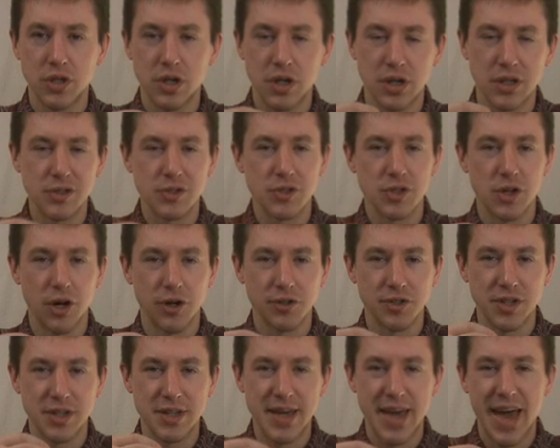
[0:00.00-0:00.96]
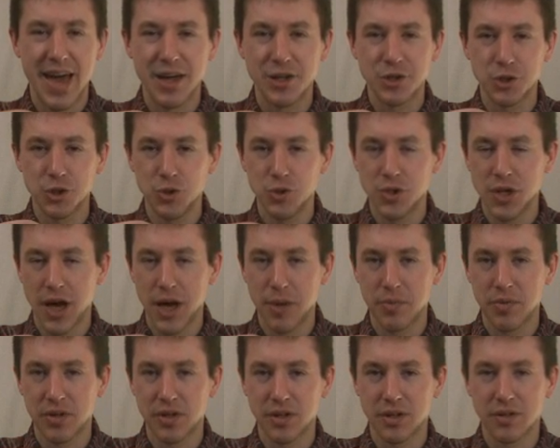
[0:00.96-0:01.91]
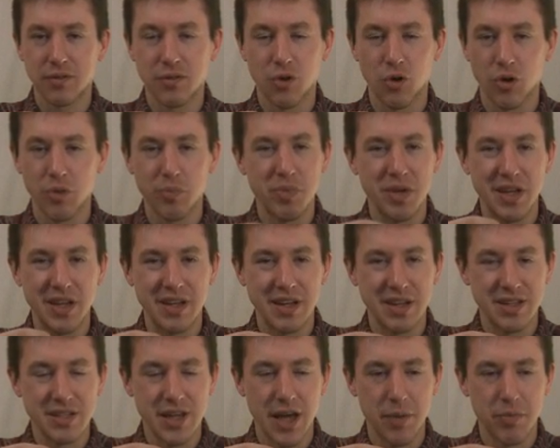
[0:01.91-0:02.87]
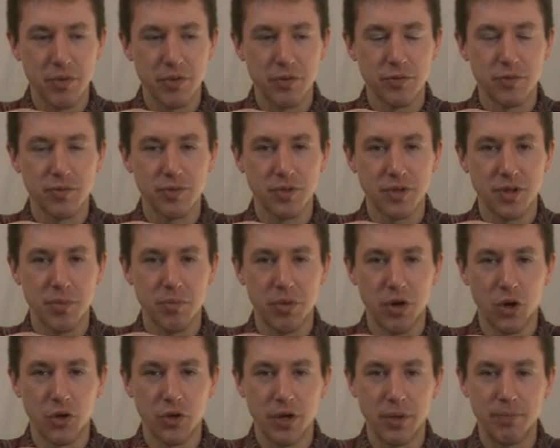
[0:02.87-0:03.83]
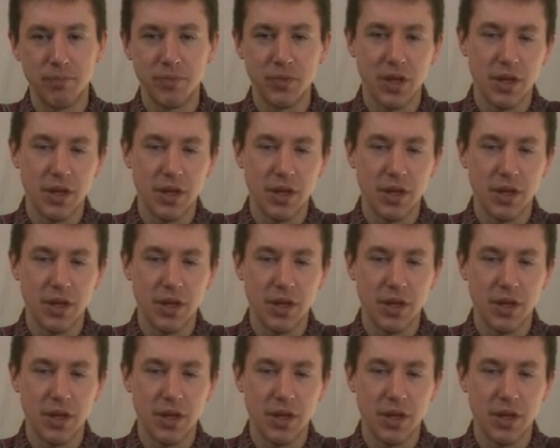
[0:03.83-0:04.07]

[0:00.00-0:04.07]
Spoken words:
unsalted cashew type of or peanut type of component.